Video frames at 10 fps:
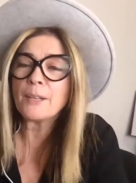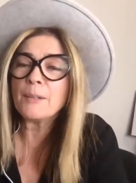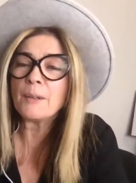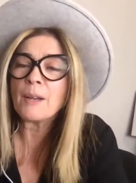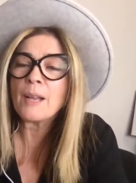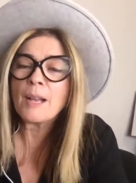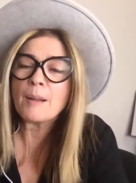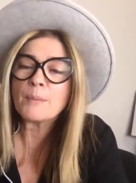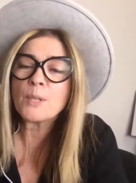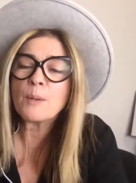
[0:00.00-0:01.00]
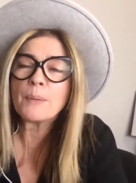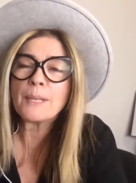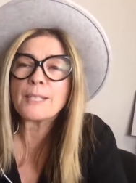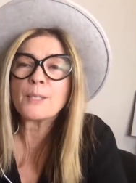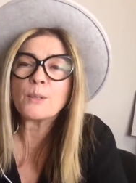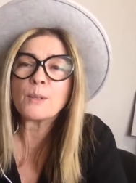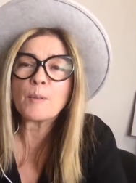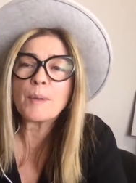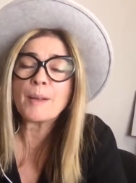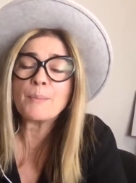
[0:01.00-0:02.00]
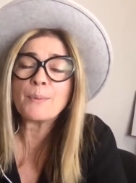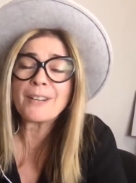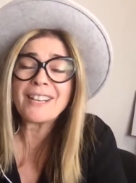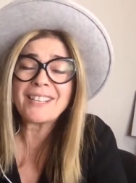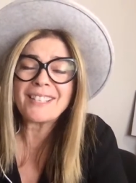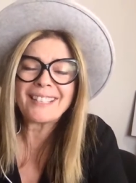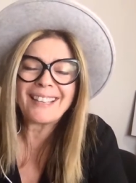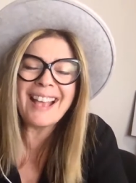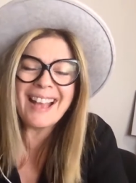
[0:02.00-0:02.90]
go. I'm so pleased you talk about bread. Well,